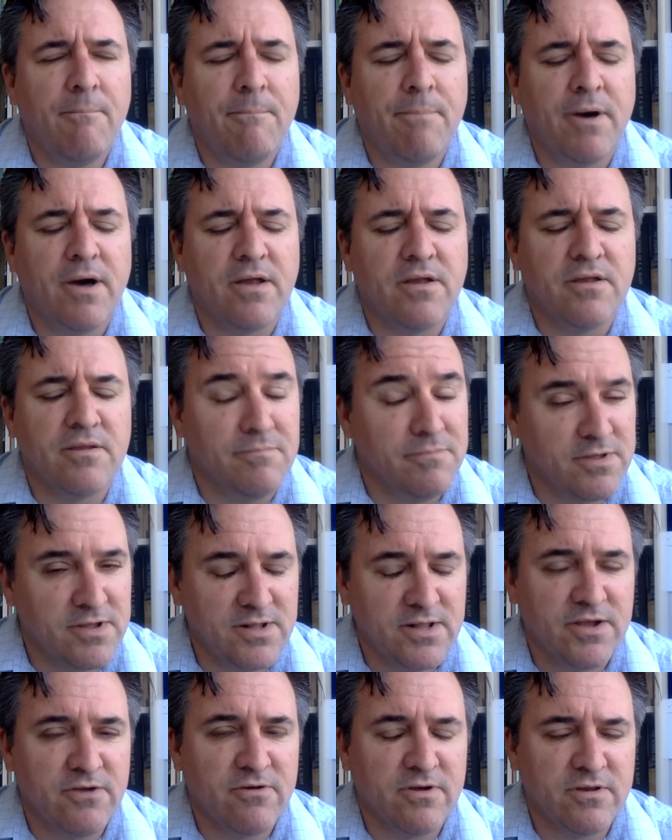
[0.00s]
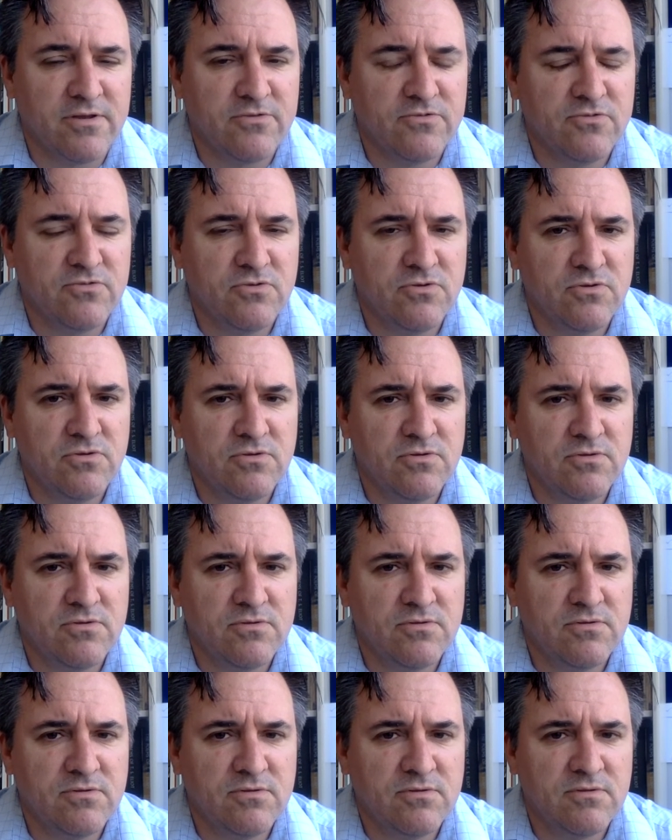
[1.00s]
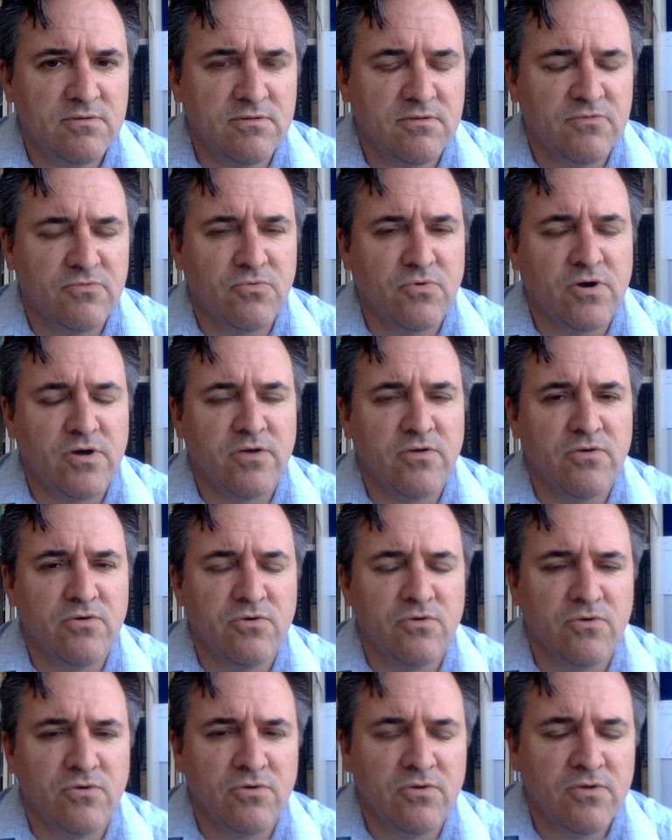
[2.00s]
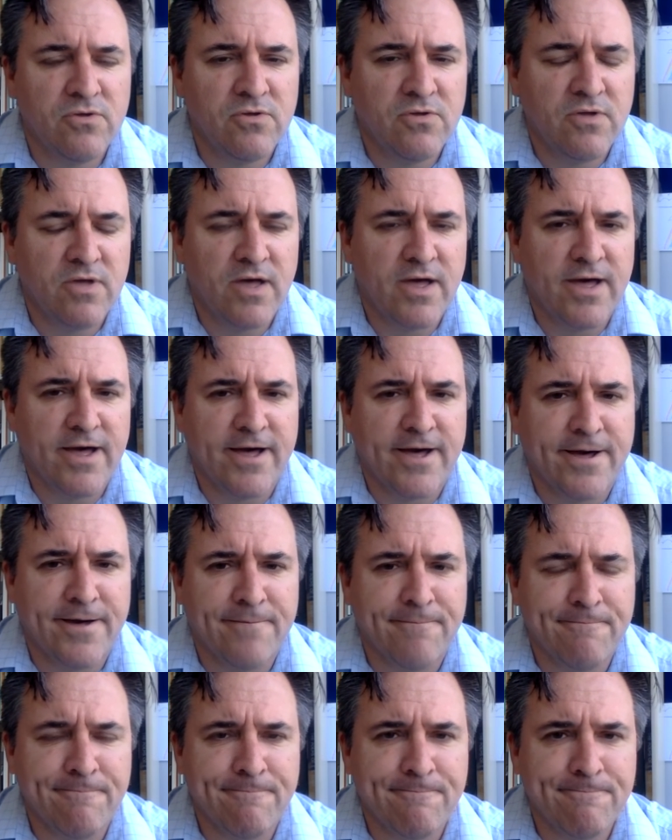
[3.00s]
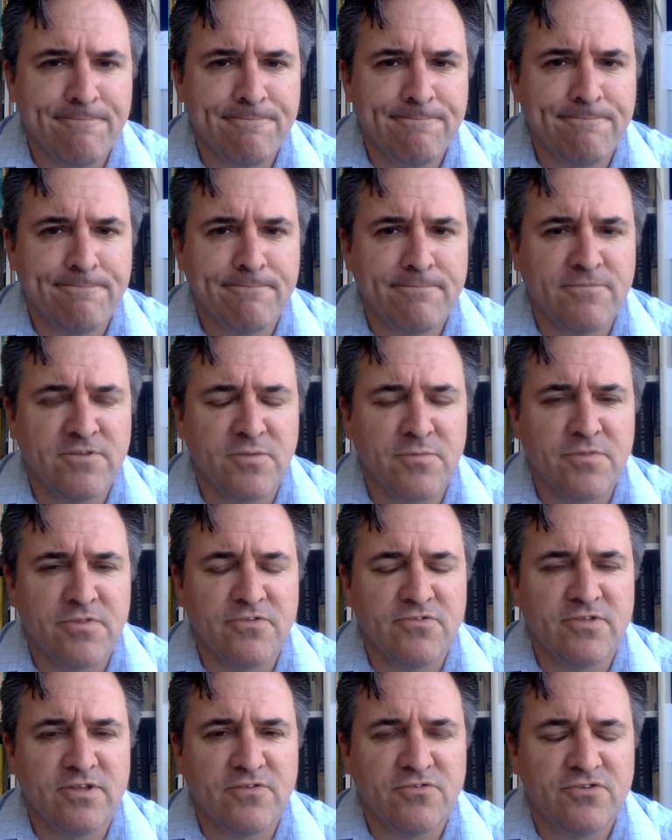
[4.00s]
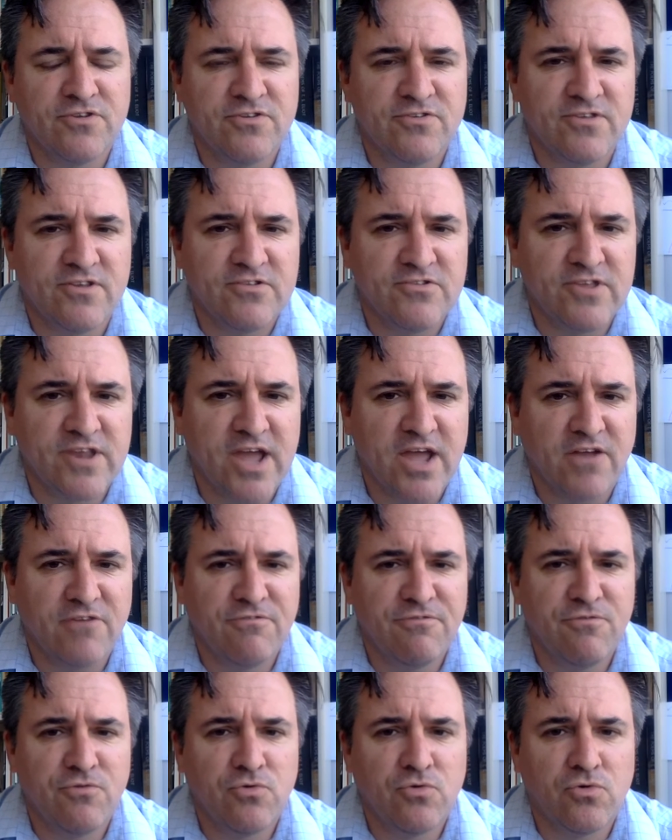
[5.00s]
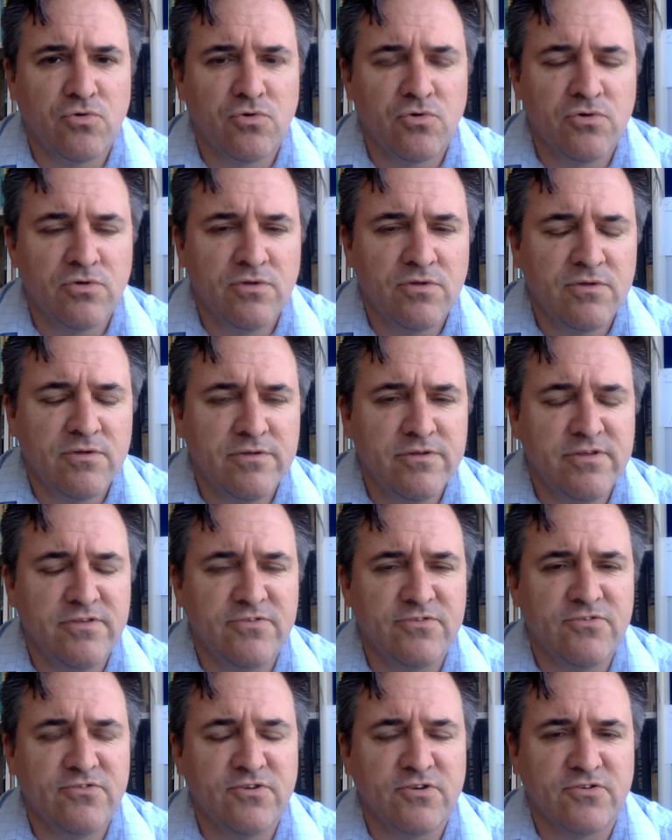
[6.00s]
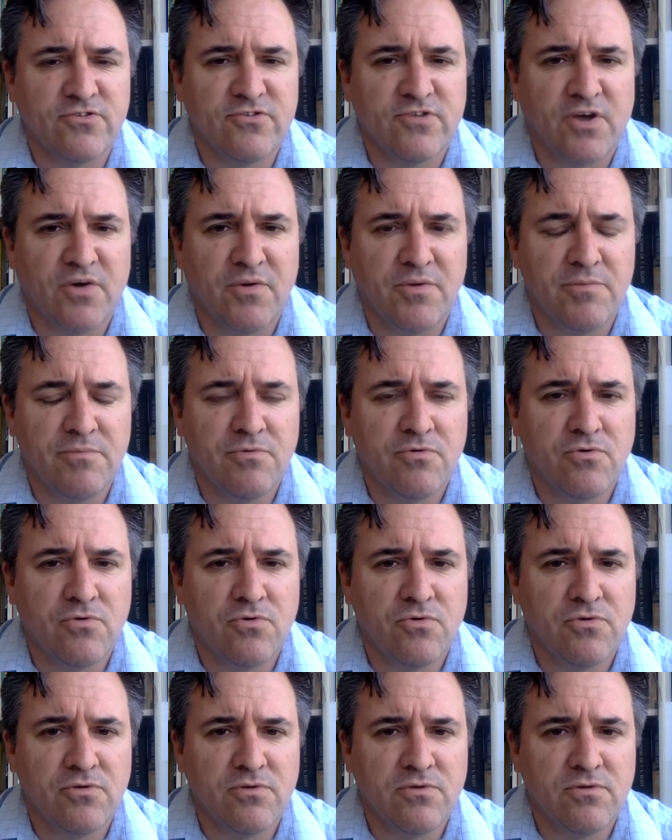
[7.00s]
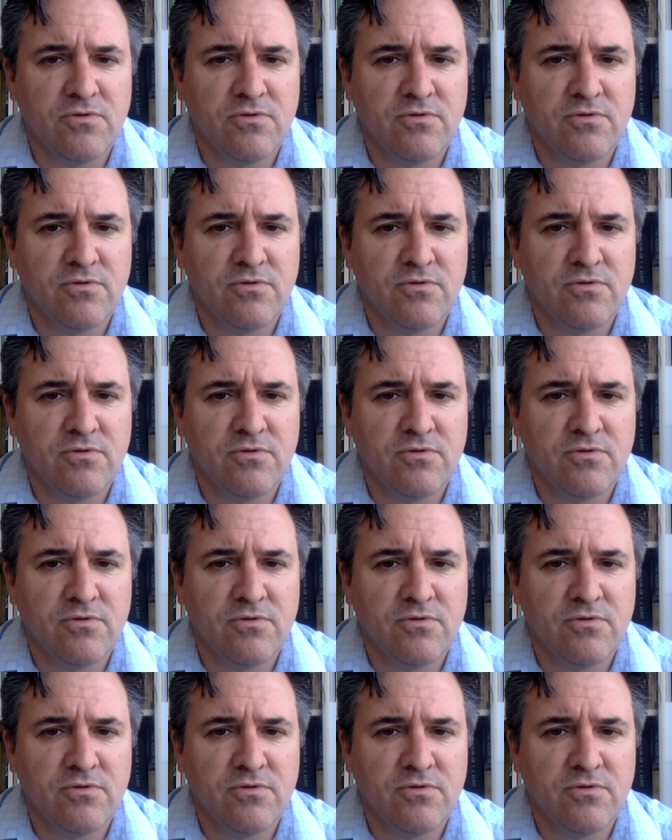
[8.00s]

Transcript: But Emilia understood. That's why her um, some of the stuff she says in Act Four is just so important.